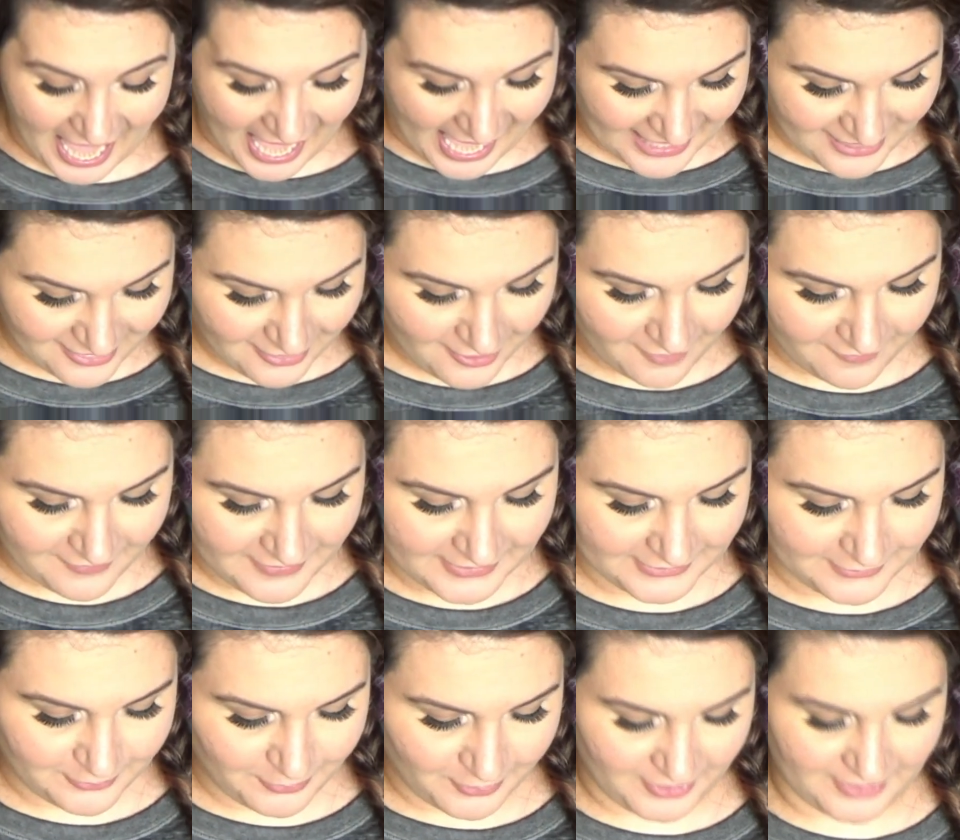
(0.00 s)
I love
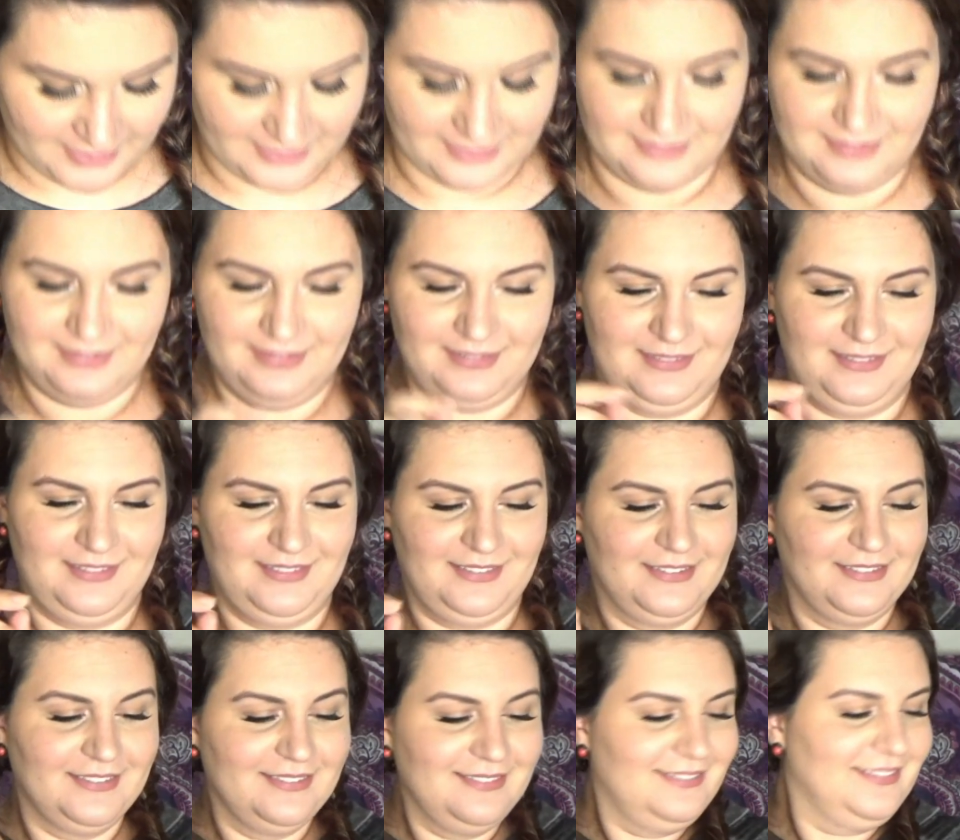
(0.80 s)
this one.
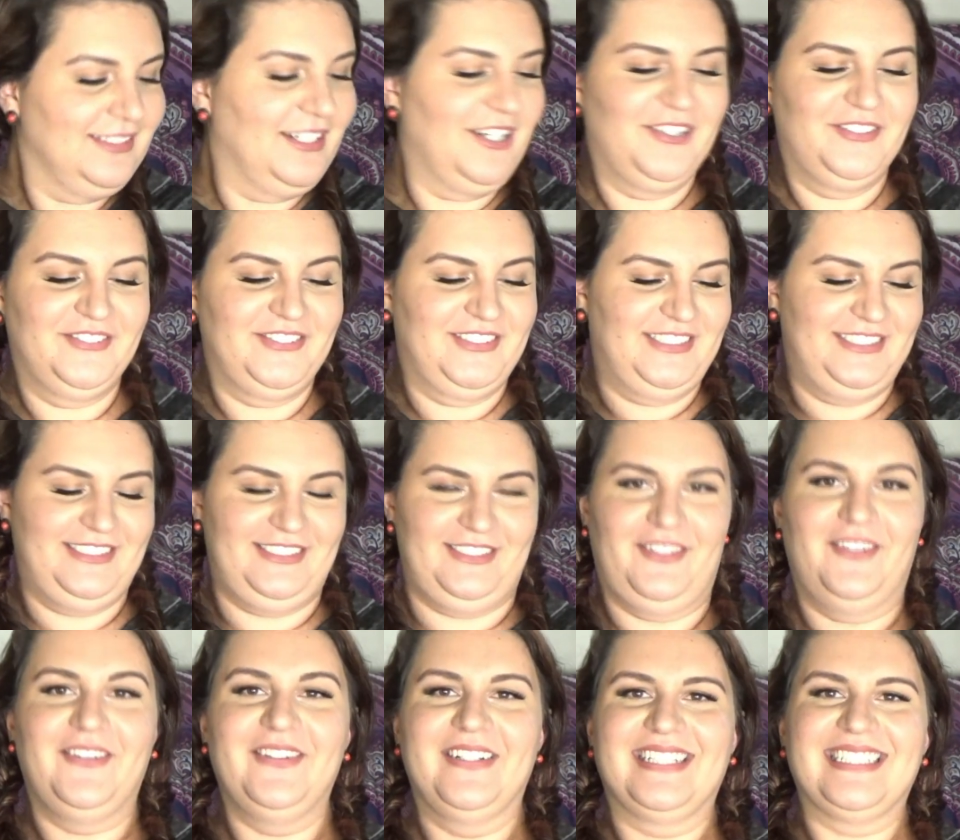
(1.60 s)
Mm,
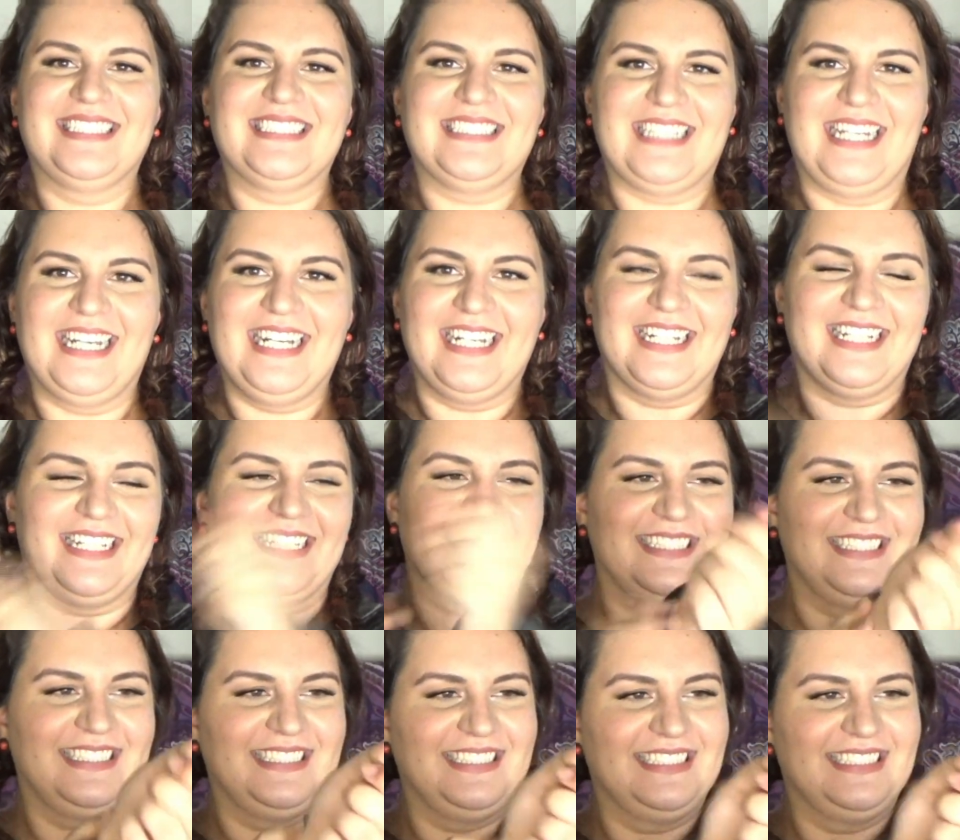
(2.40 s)
so excited.